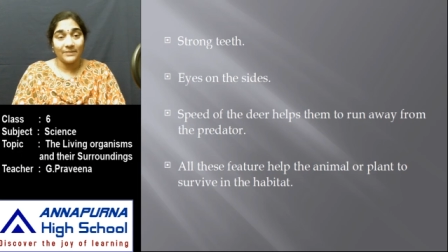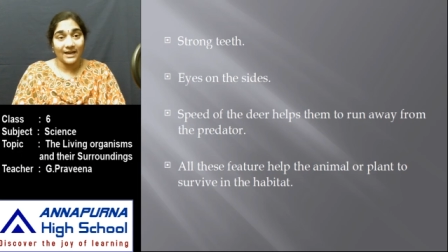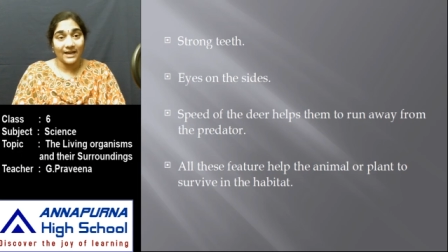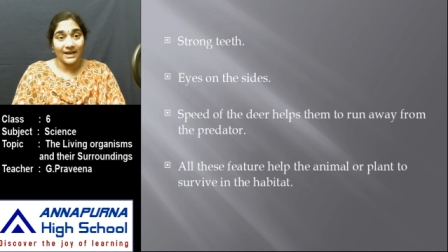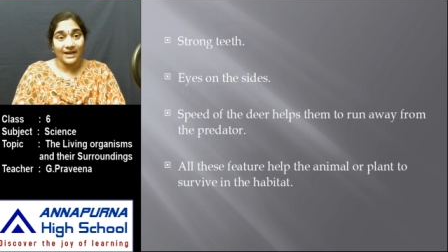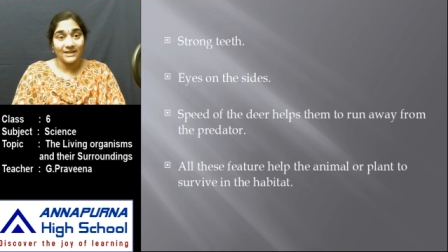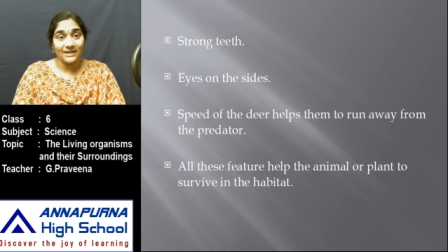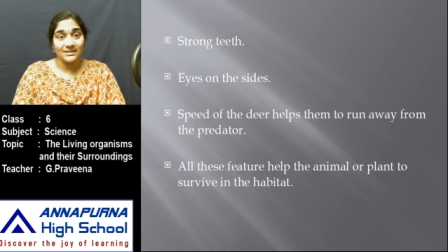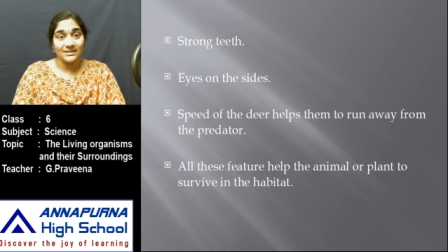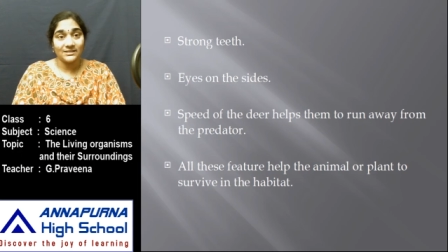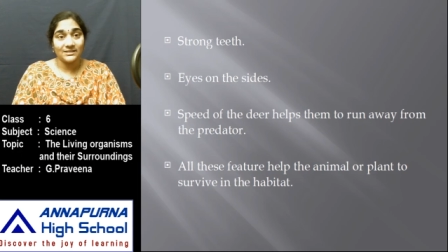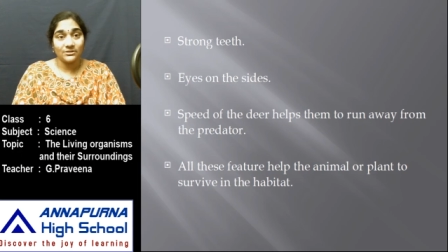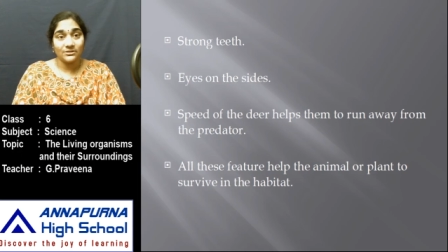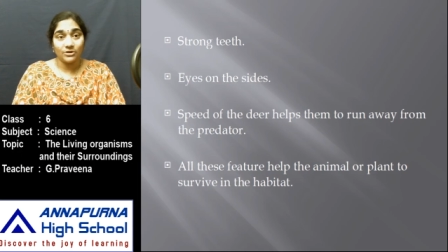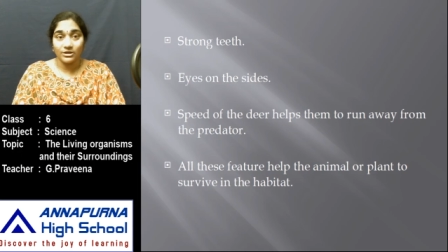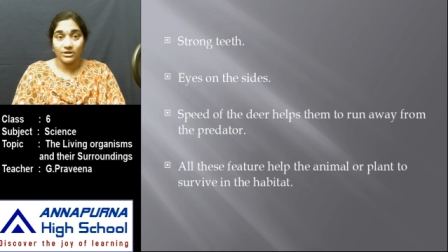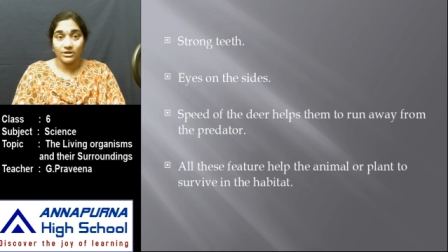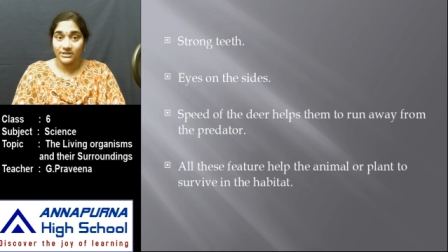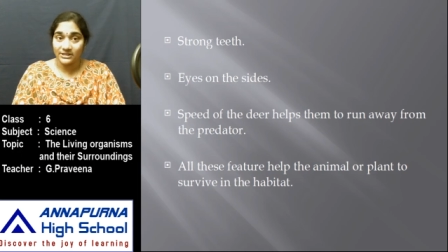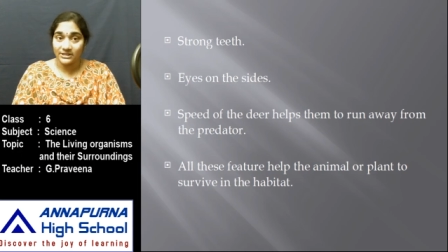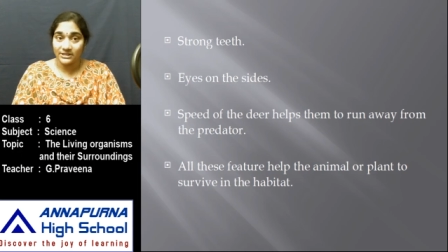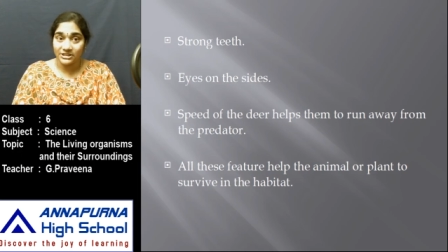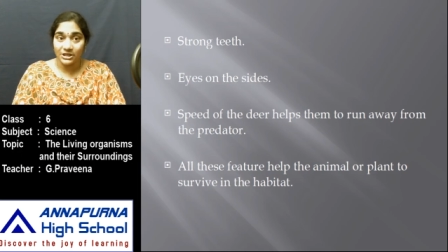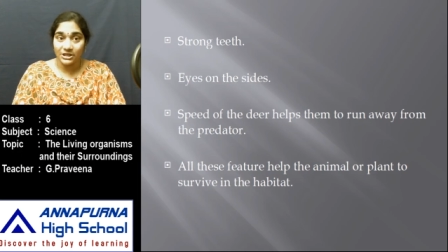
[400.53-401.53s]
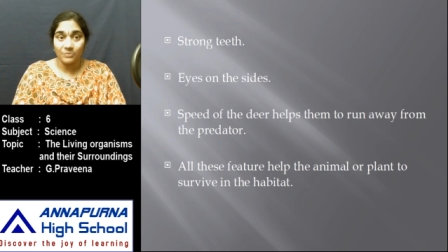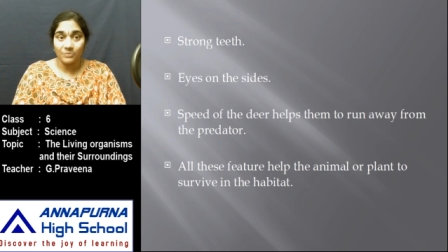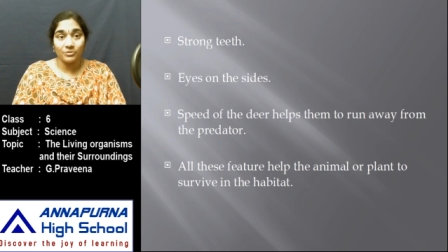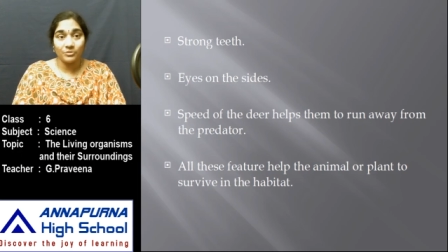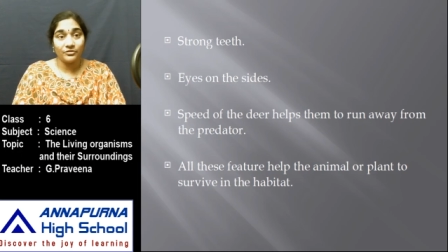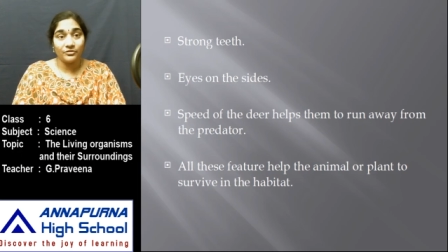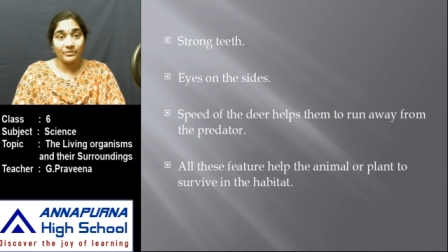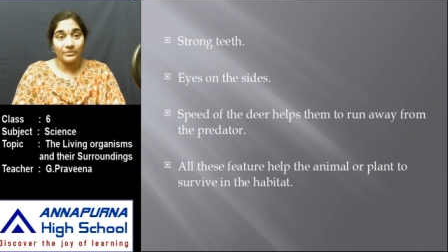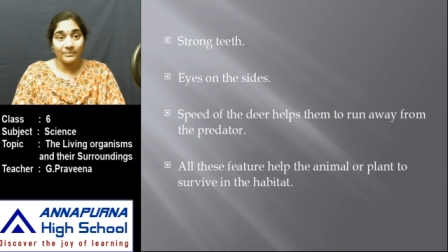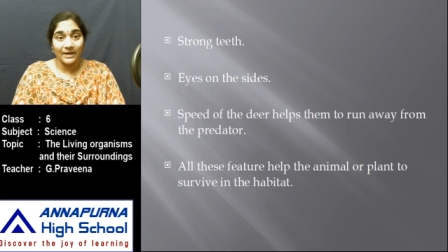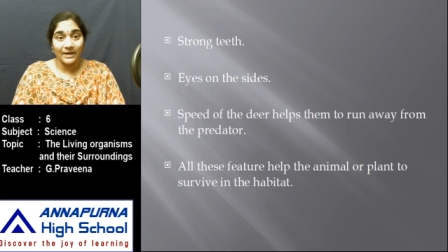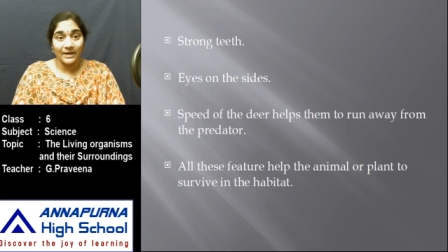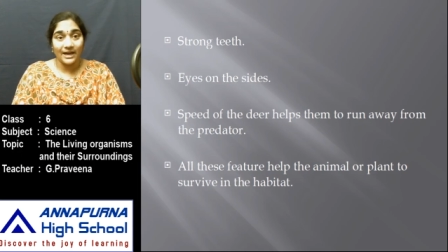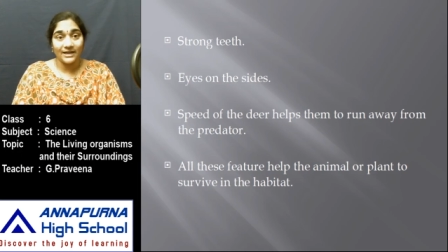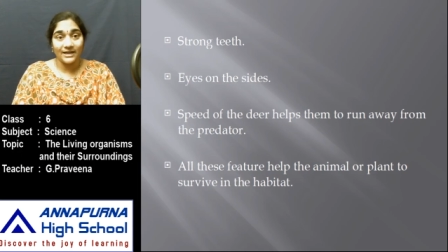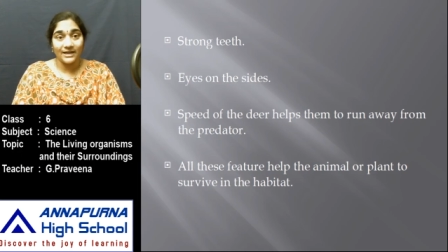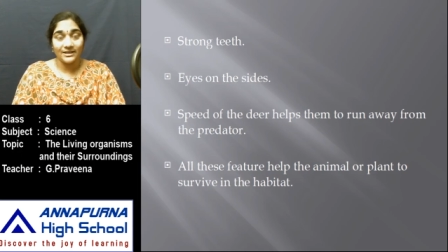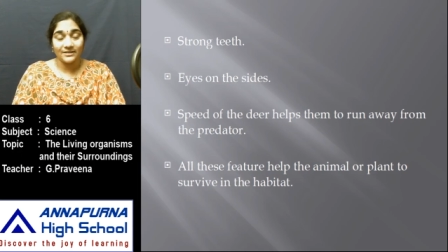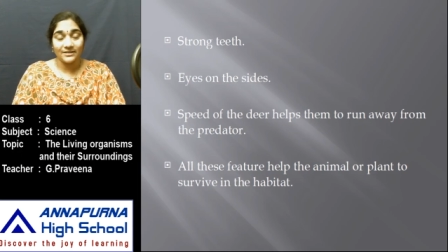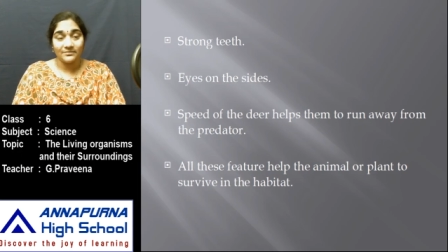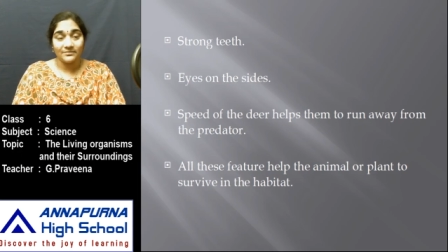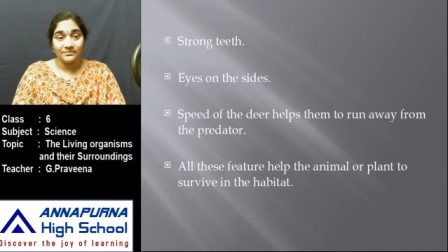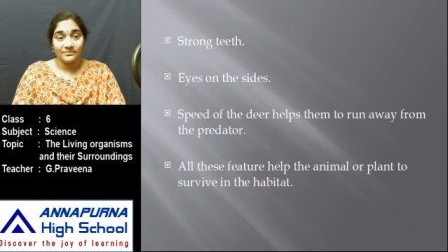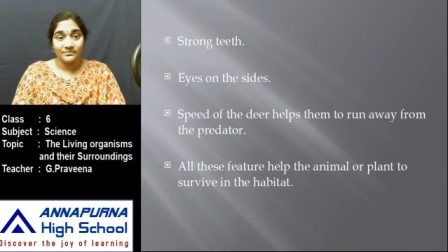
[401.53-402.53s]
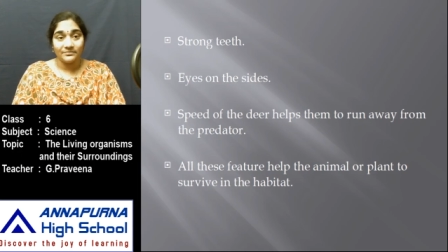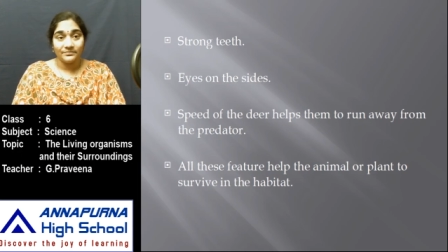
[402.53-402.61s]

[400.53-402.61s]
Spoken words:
plants or the stem of a plant.